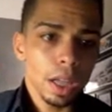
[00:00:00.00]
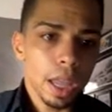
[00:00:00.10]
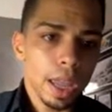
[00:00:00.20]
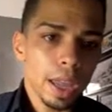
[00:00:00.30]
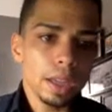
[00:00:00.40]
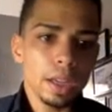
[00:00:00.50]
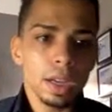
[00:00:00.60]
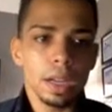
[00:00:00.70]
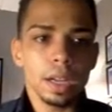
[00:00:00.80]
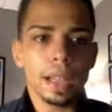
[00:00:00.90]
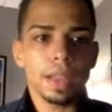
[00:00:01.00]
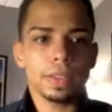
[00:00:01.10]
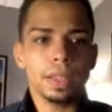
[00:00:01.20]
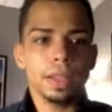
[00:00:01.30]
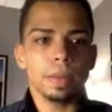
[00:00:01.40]
And
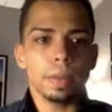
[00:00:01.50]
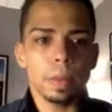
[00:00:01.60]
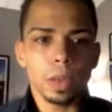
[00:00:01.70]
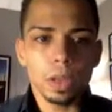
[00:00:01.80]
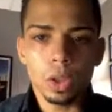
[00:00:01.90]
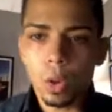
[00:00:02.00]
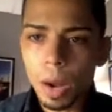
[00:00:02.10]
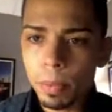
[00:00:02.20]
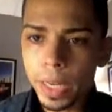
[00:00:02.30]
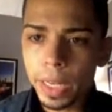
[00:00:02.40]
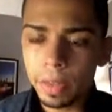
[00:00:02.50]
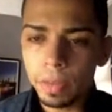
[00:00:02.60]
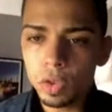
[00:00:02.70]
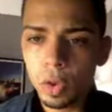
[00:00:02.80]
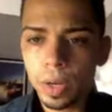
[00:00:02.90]
lastly, low operating
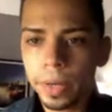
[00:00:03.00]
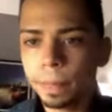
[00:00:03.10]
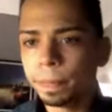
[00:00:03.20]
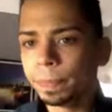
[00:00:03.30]
inventory.